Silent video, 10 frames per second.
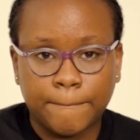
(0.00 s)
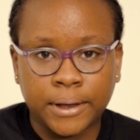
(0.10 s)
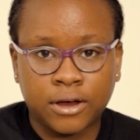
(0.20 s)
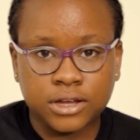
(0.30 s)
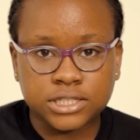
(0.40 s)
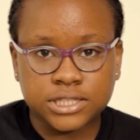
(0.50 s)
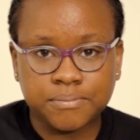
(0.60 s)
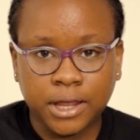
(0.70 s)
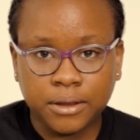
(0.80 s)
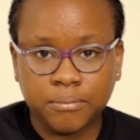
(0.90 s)
because it
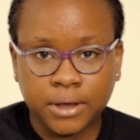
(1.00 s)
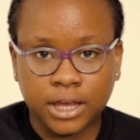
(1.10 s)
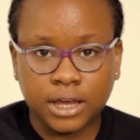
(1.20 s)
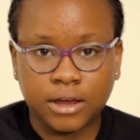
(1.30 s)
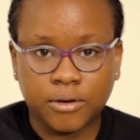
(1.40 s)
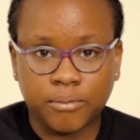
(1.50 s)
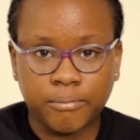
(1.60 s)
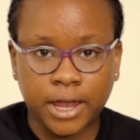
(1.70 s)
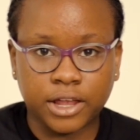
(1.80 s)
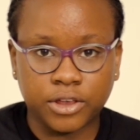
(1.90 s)
made me
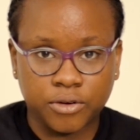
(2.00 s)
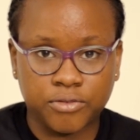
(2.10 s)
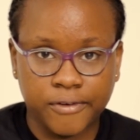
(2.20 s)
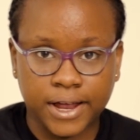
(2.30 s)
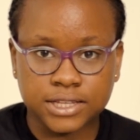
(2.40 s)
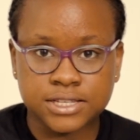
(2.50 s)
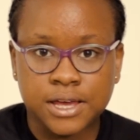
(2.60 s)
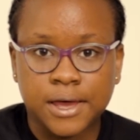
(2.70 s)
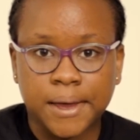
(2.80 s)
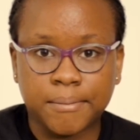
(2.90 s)
make new friends,
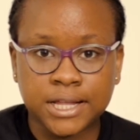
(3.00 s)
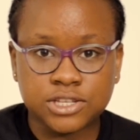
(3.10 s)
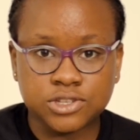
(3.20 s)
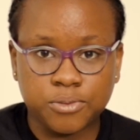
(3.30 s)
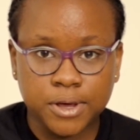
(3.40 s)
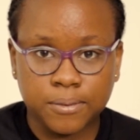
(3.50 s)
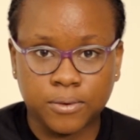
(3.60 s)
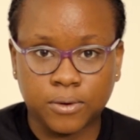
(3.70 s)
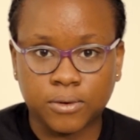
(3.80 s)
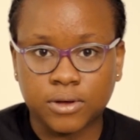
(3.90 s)
meet new
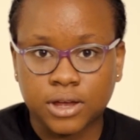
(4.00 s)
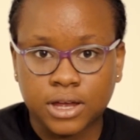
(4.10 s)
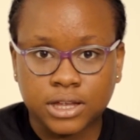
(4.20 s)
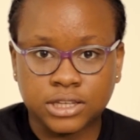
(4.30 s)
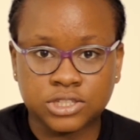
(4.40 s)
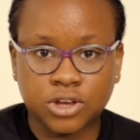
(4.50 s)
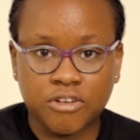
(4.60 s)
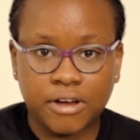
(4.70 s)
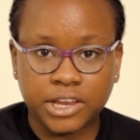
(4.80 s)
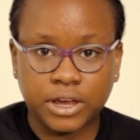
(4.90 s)
people,
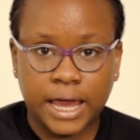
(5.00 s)
discover new